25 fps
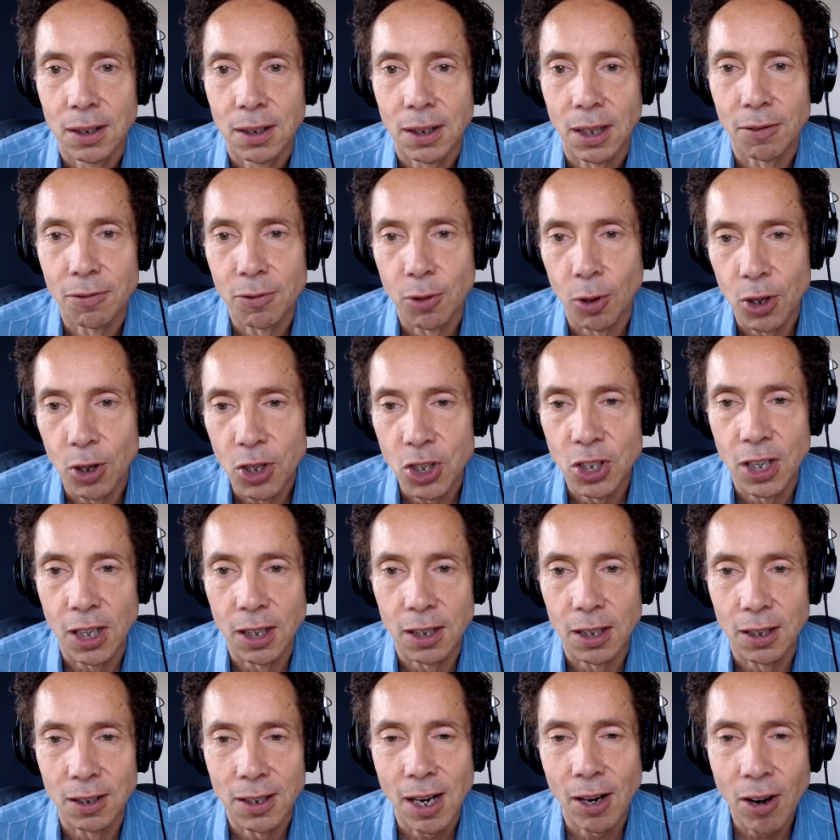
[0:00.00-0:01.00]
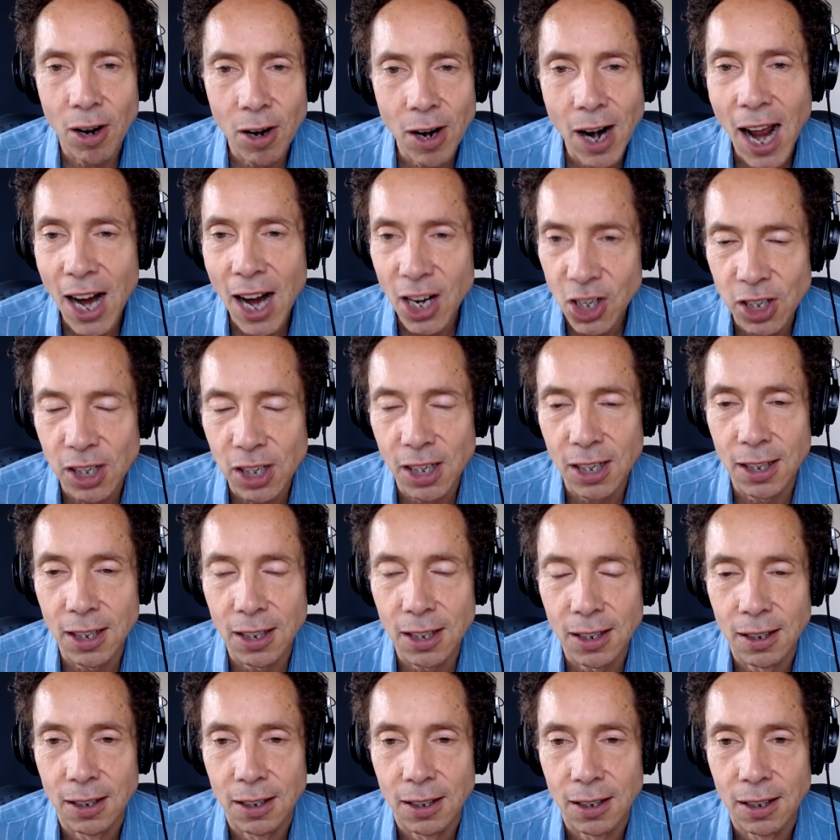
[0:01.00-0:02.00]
unfortunate that aren't actually